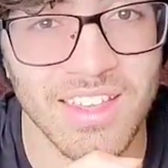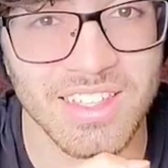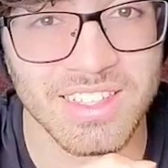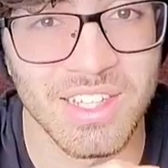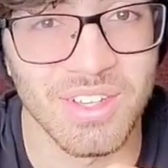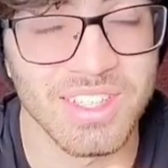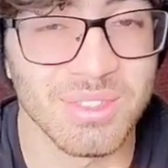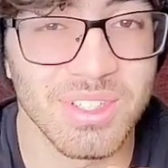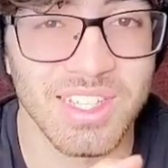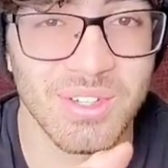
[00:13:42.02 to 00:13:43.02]
So
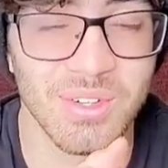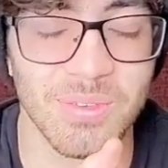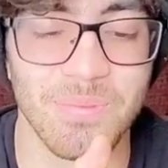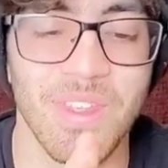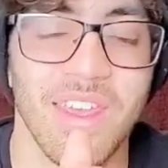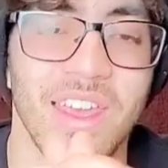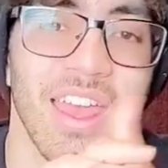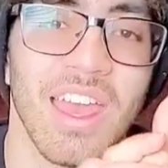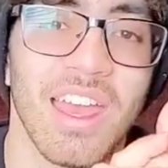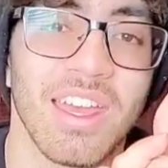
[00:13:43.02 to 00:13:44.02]
it's really cool.
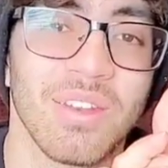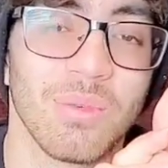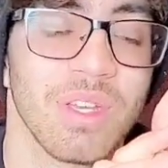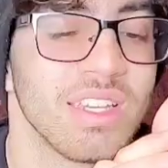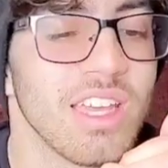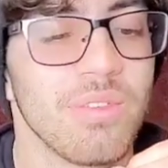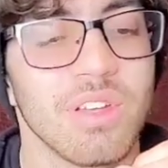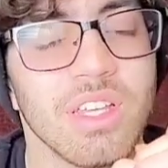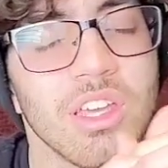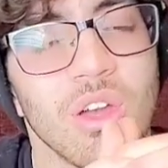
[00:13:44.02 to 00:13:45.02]
And we can
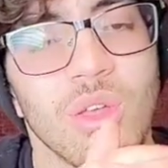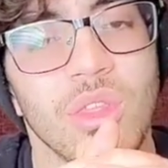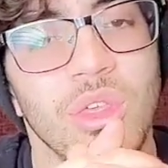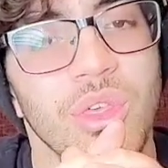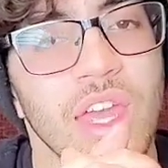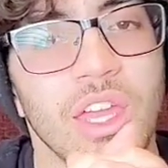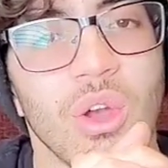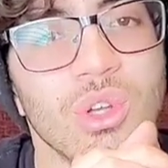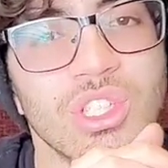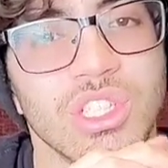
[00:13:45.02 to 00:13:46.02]
definitely go and thank
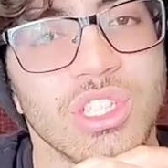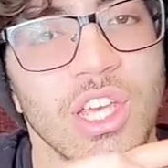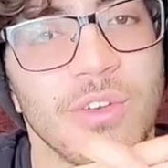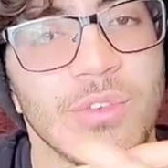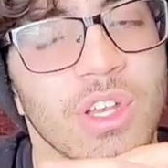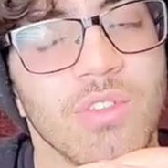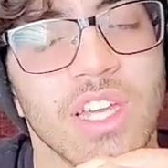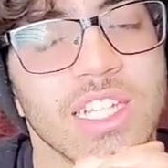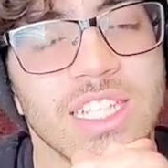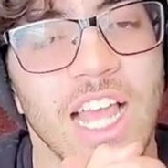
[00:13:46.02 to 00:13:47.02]
oceans for
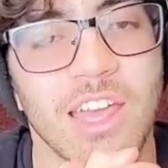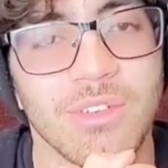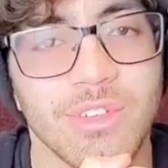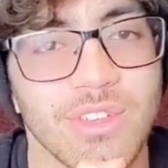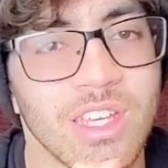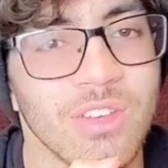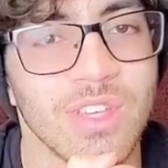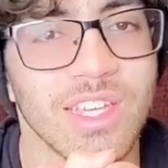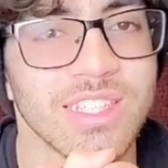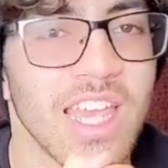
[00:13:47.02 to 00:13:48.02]
giving us life,
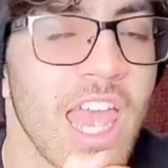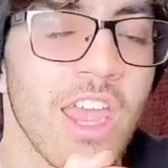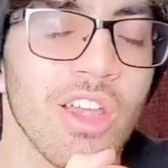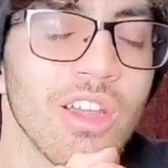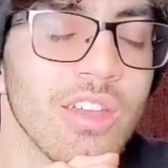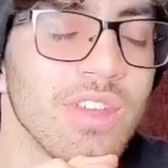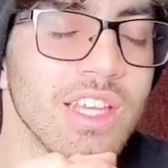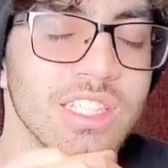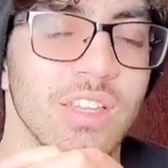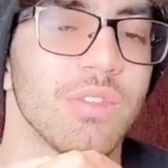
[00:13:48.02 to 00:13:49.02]
giving us air, giving
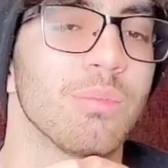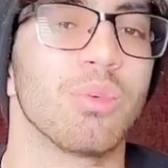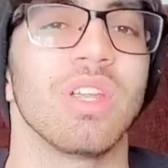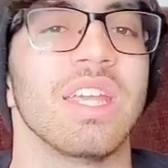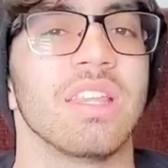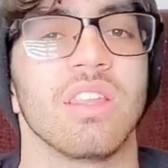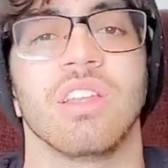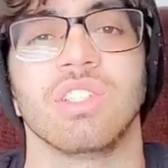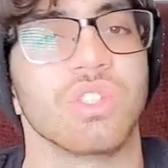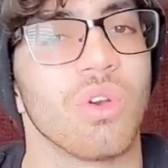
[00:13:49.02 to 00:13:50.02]
us stuff to breathe and
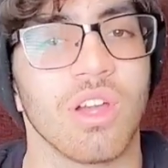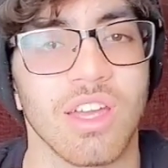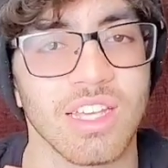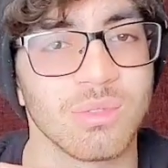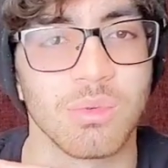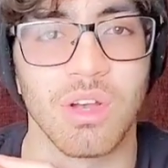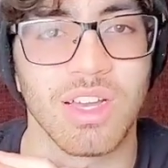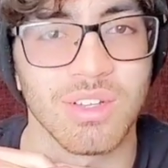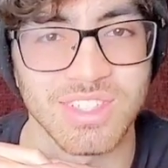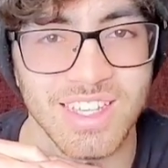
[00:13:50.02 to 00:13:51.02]
enjoy as we
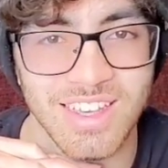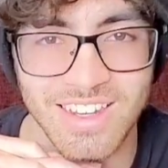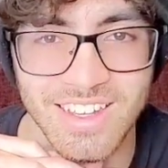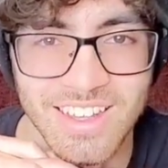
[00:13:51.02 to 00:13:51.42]
walk outside.